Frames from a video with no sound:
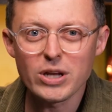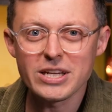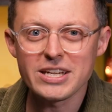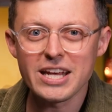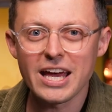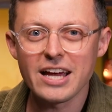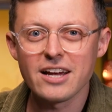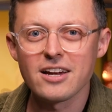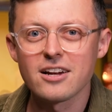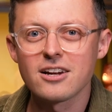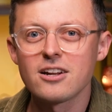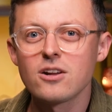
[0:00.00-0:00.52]
we
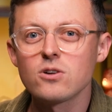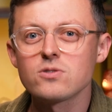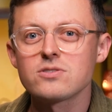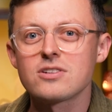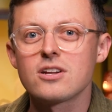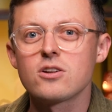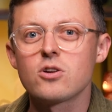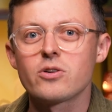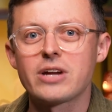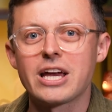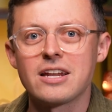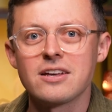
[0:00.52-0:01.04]
take a closer
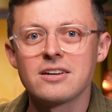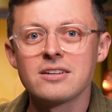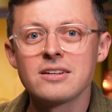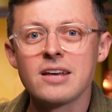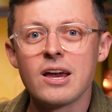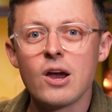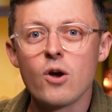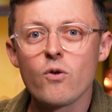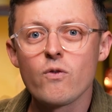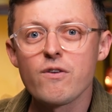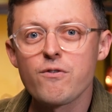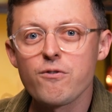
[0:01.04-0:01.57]
look at it,
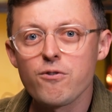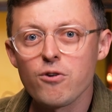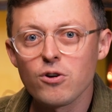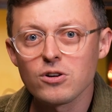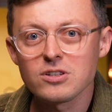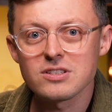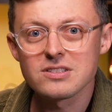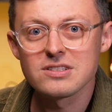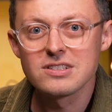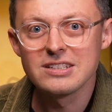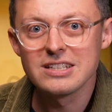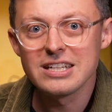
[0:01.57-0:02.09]
we
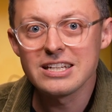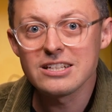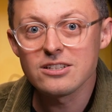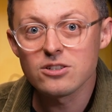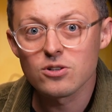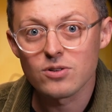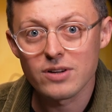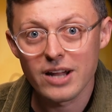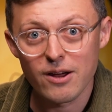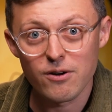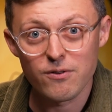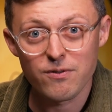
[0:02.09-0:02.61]
first need to
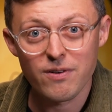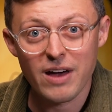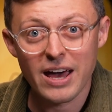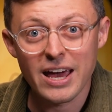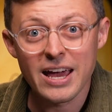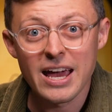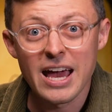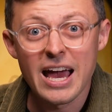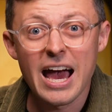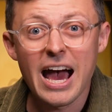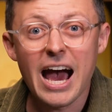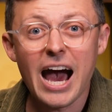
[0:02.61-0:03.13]

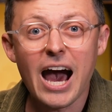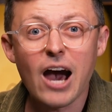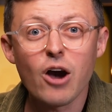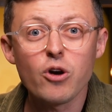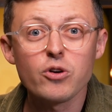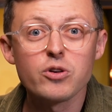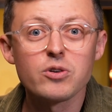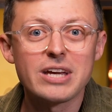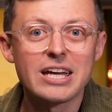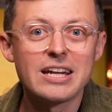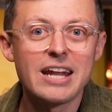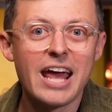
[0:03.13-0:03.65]
clarify how
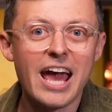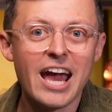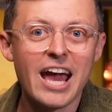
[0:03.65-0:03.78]
you can